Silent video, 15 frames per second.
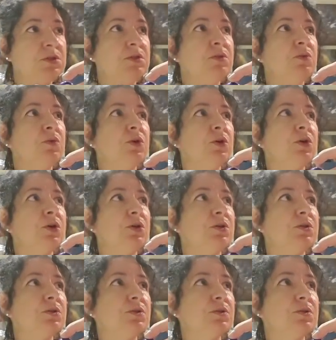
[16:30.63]
What's the
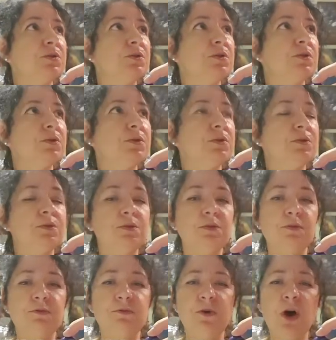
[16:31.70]
word?
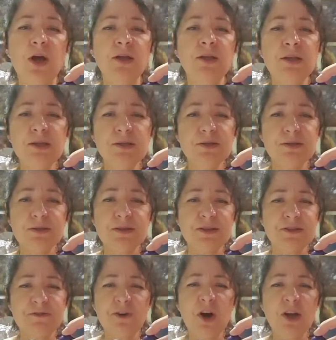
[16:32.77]

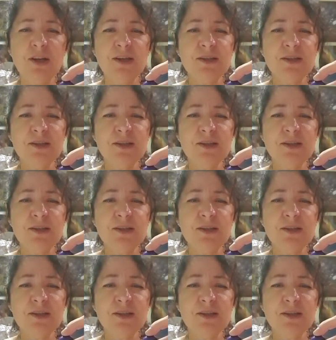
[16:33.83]
Fineness?